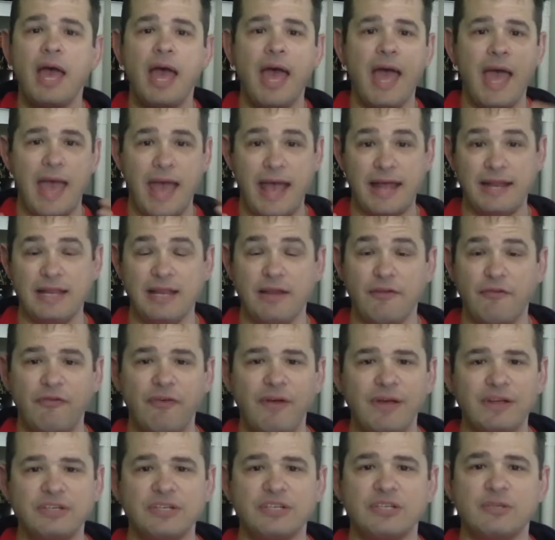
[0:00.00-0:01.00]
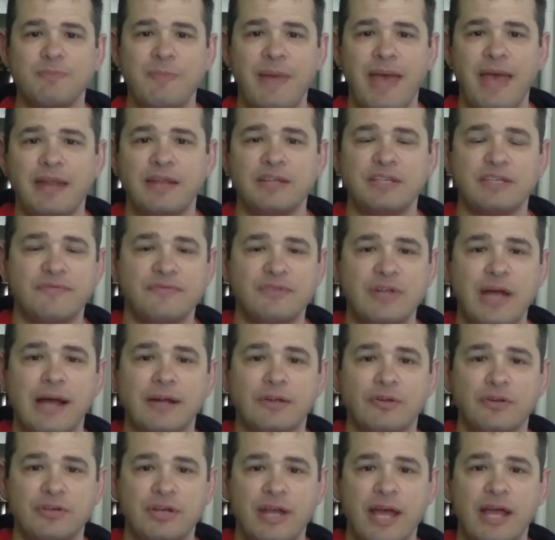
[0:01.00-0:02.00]
And the Infectious Madness of
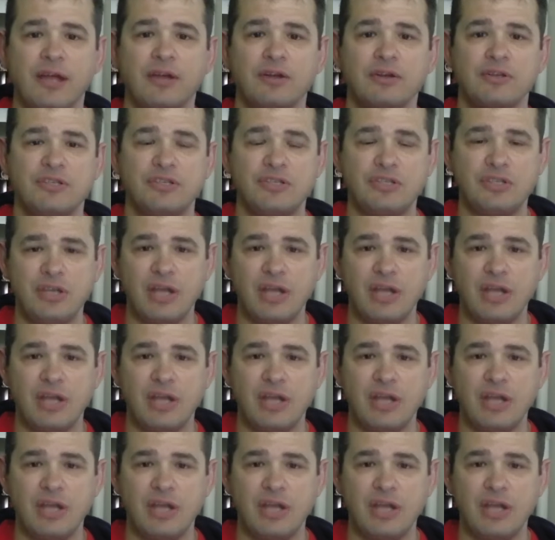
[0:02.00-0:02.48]
Dr. Dekker